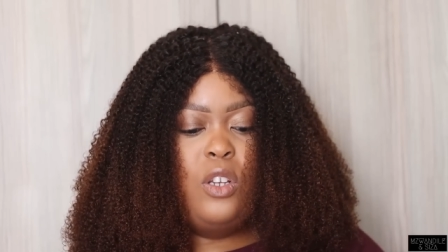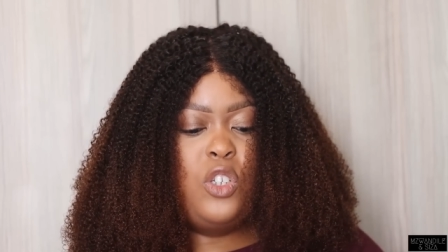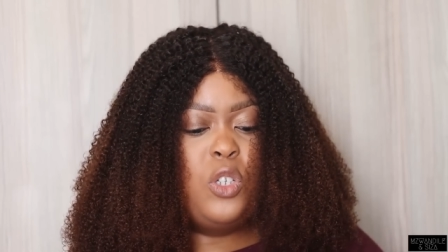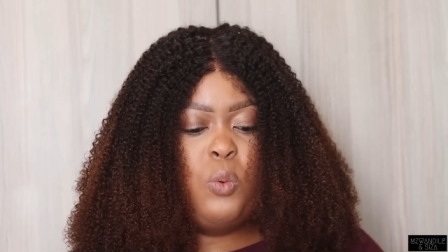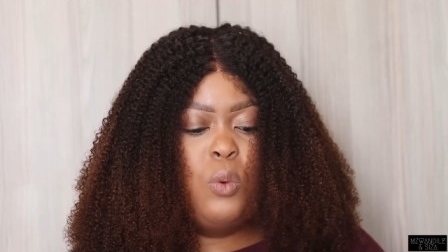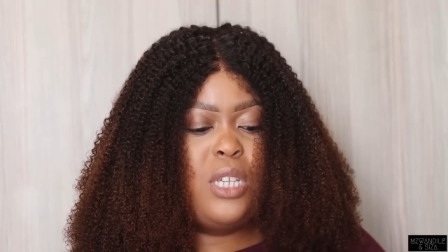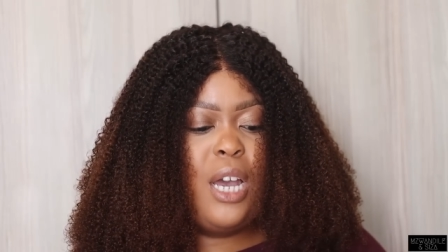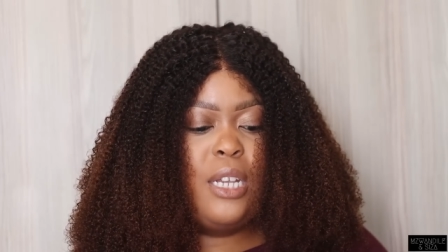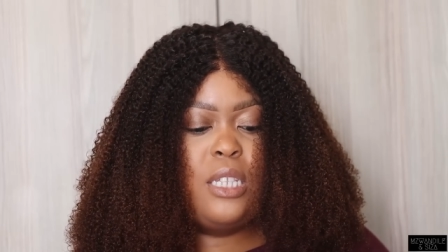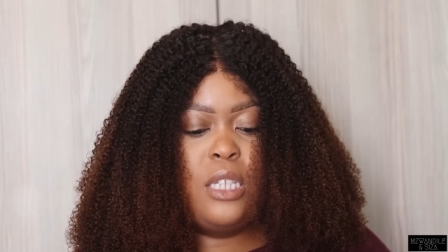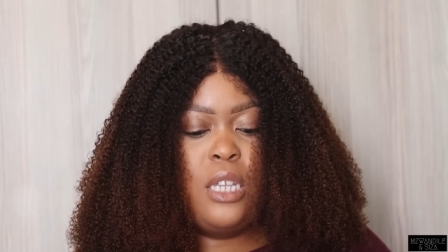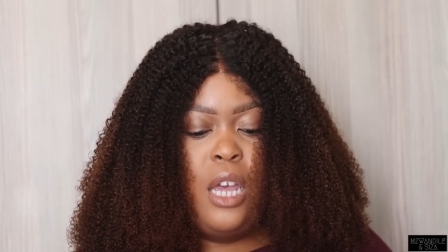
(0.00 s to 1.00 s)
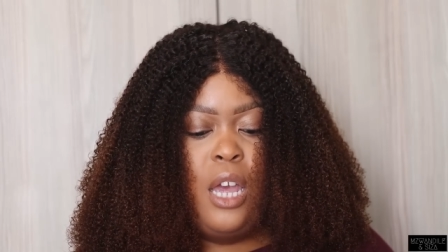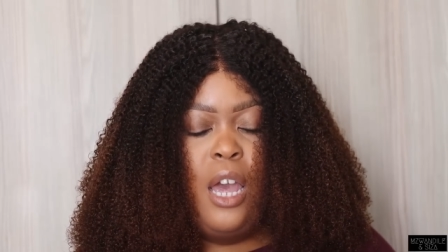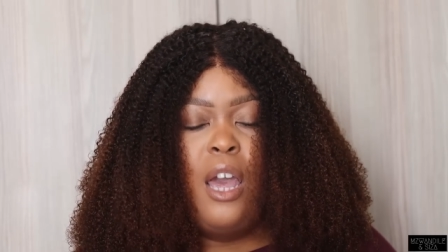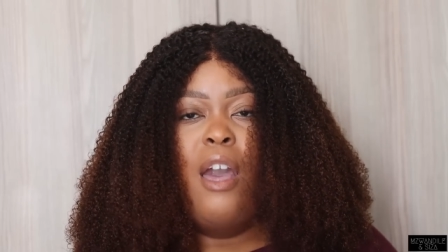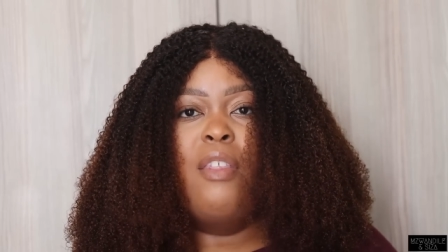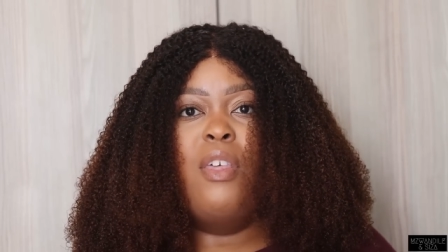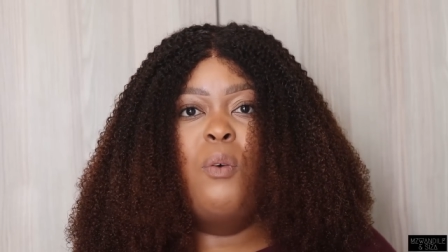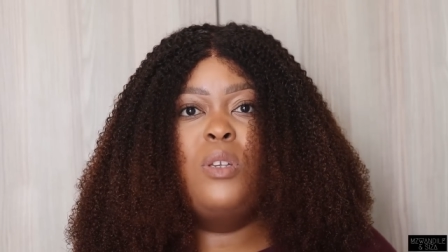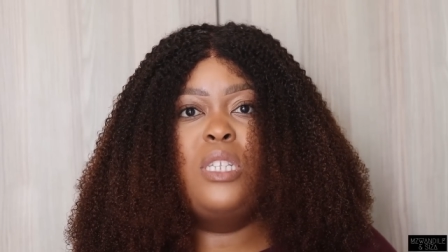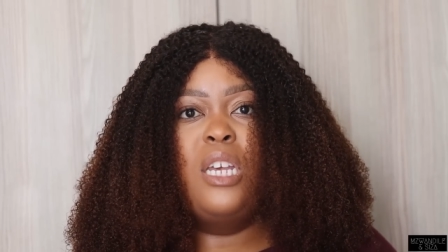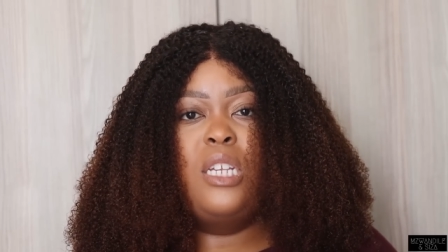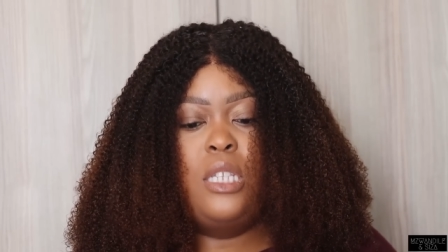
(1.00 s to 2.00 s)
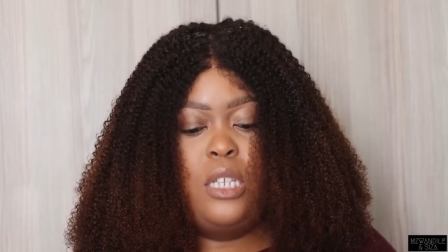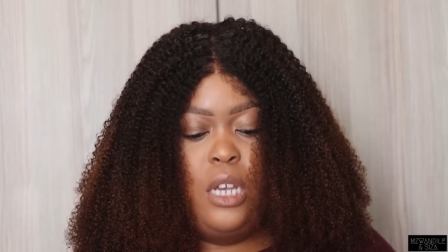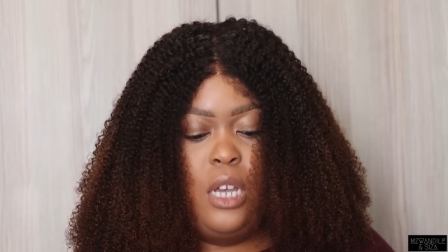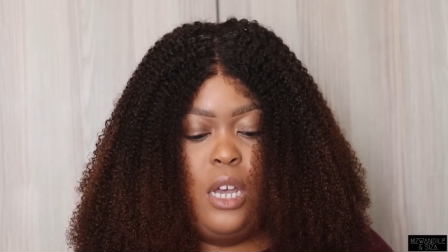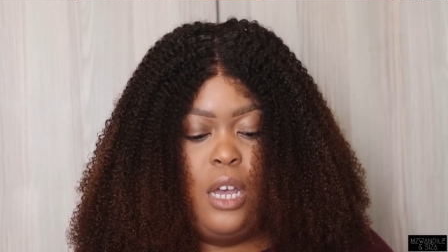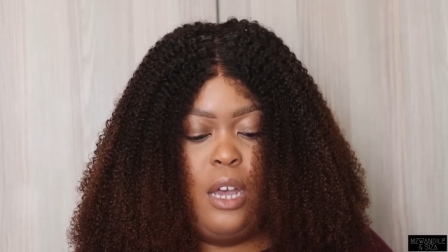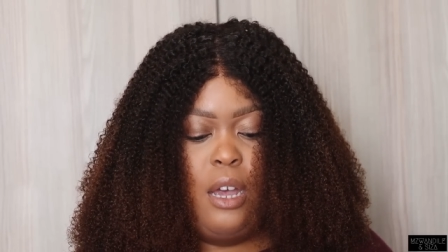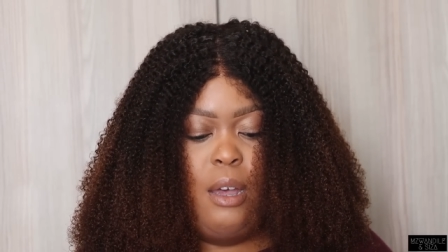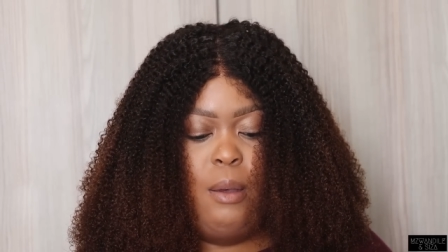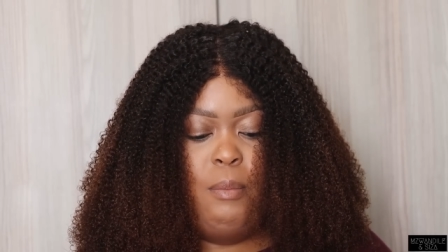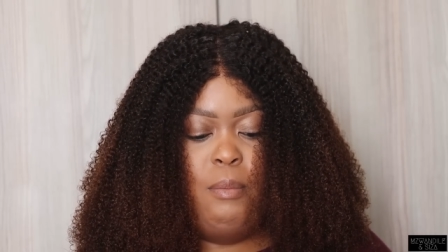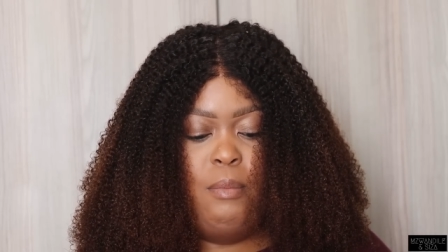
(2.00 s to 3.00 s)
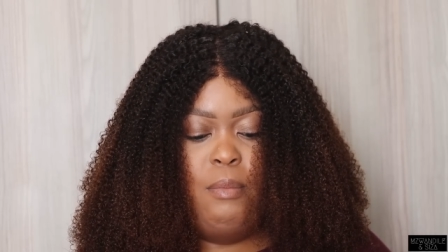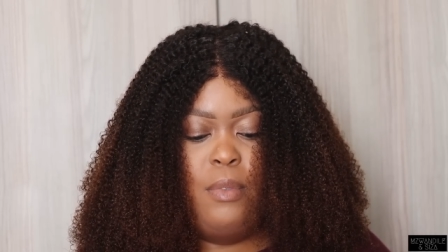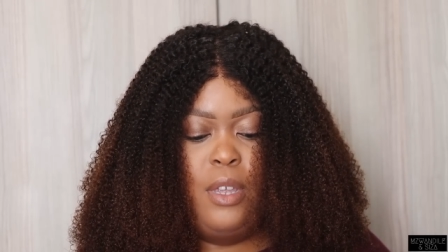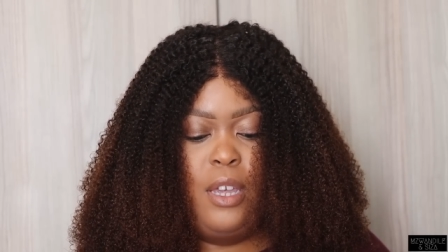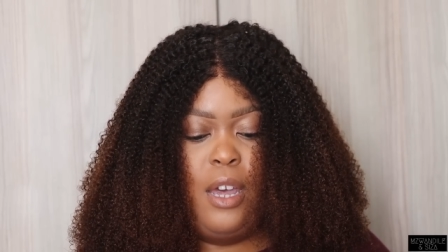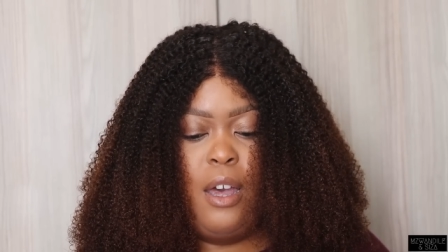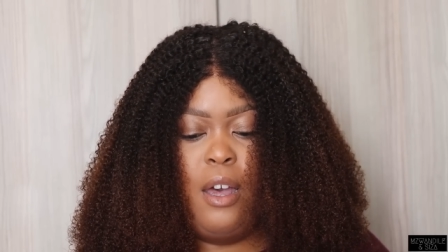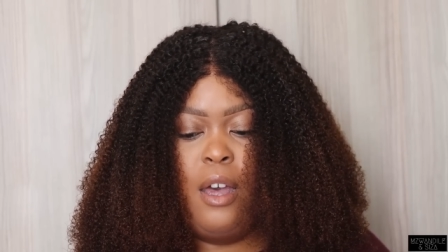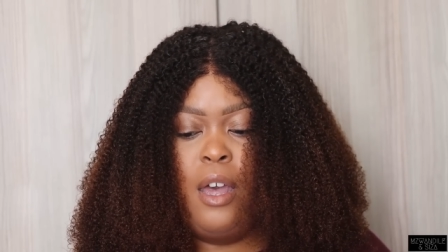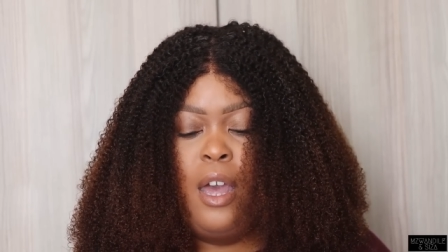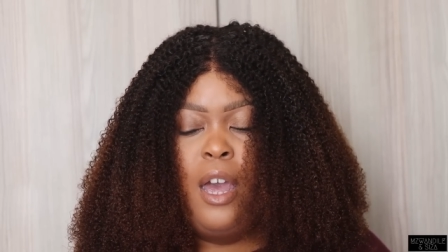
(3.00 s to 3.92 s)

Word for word: just wore tights and that was it um, yeah